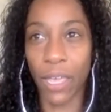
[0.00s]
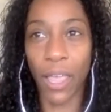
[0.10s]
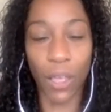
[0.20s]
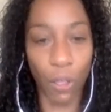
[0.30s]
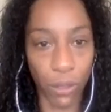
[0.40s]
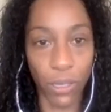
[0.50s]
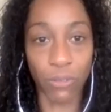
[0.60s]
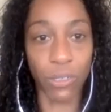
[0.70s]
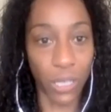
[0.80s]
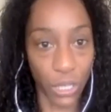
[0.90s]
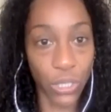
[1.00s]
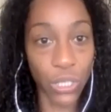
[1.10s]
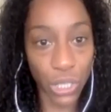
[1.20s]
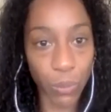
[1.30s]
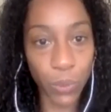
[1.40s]
healthy
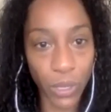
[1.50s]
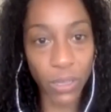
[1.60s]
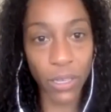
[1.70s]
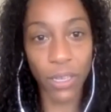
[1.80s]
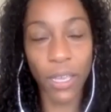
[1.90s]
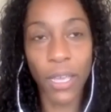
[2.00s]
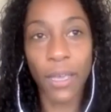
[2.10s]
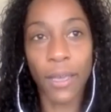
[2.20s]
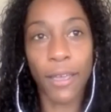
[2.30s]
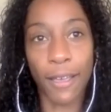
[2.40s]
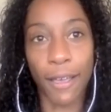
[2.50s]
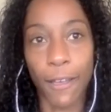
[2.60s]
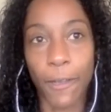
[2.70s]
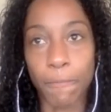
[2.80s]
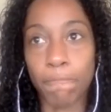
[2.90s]
relationship with it. Um,